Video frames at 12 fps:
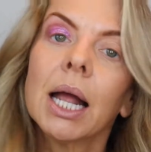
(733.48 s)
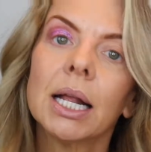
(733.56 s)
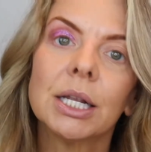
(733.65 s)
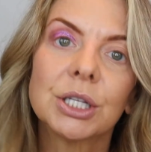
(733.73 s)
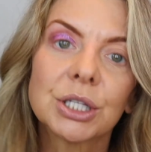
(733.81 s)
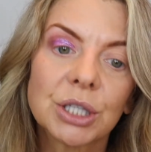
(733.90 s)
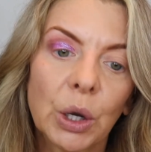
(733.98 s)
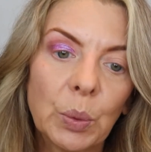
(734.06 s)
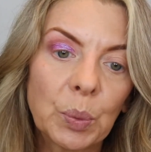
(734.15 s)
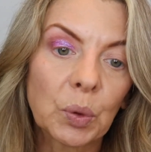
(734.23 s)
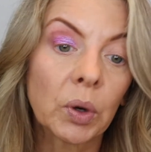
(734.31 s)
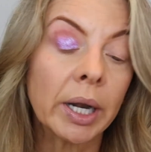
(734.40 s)
so
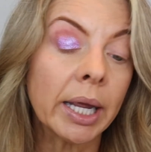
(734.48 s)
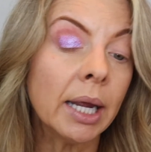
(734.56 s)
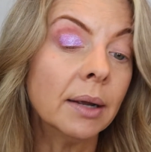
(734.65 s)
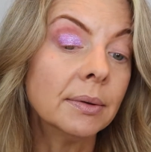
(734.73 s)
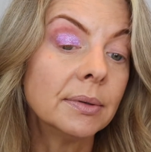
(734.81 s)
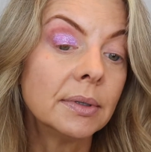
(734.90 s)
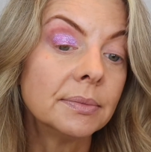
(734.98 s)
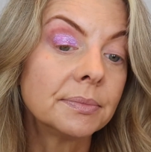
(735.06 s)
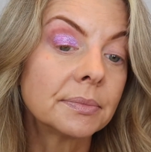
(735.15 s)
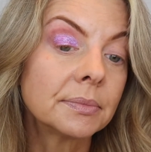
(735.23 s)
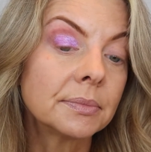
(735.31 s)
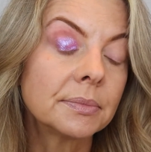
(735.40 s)
pretty.
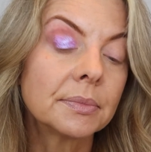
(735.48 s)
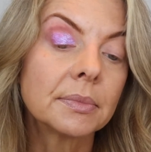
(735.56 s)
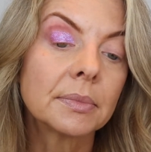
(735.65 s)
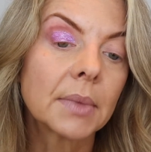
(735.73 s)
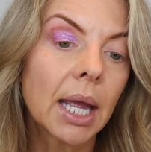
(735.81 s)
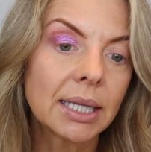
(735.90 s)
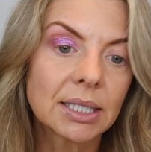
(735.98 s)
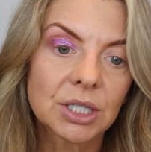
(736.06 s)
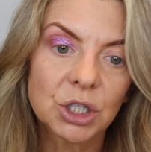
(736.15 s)
It's